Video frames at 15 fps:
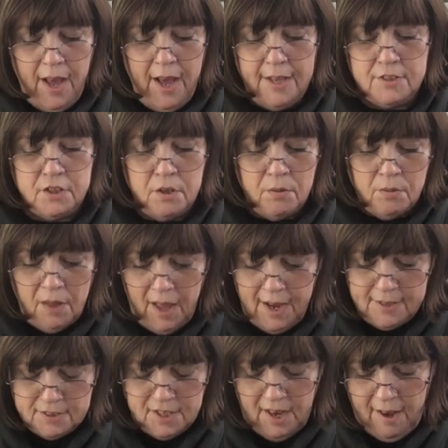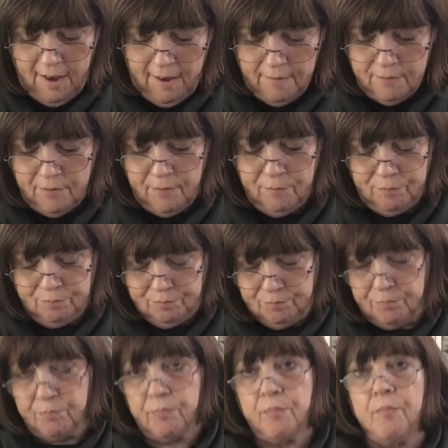I do like to have
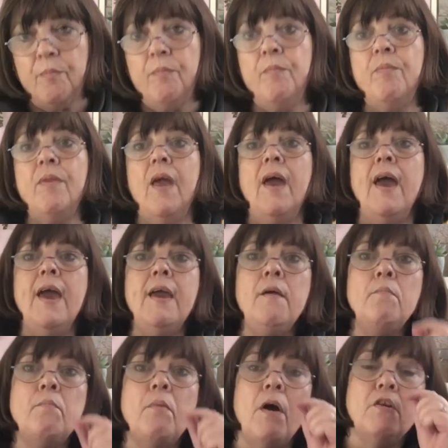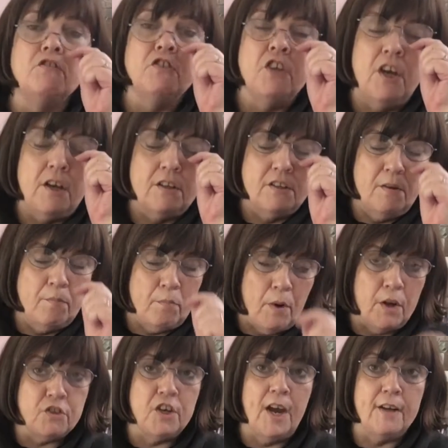a
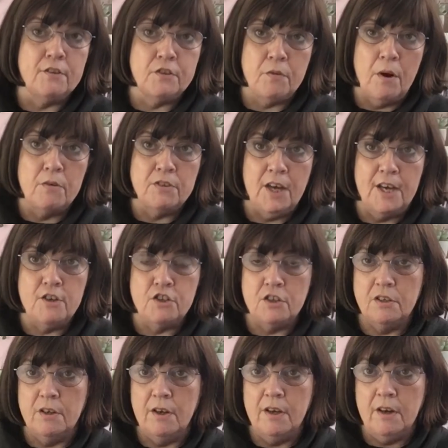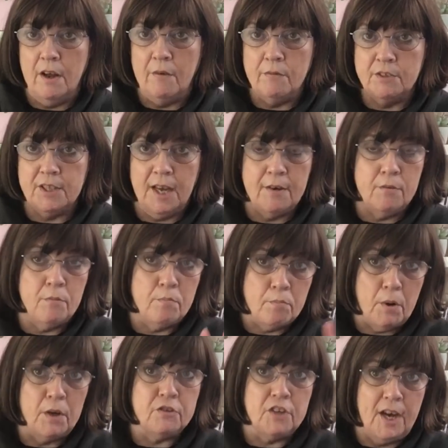project rotation, that, you know, 10
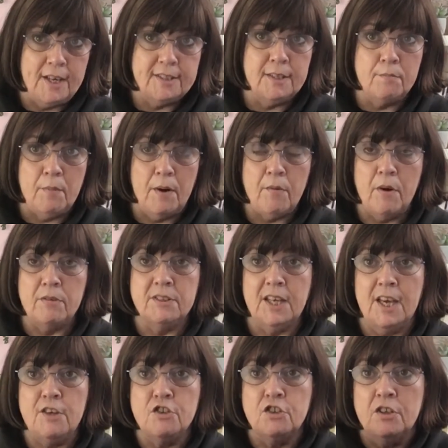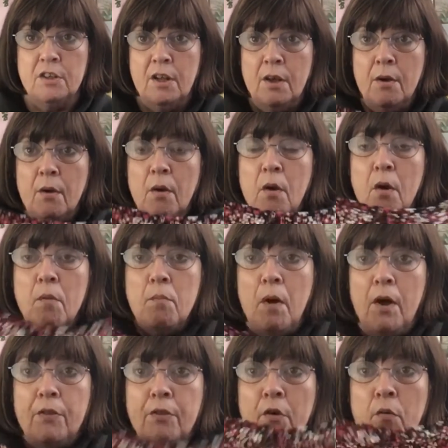projects in my rotation,
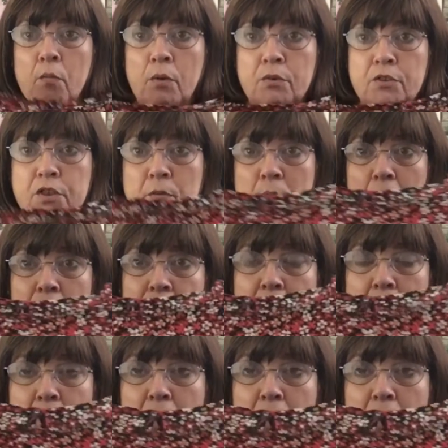but I thought once a month I'm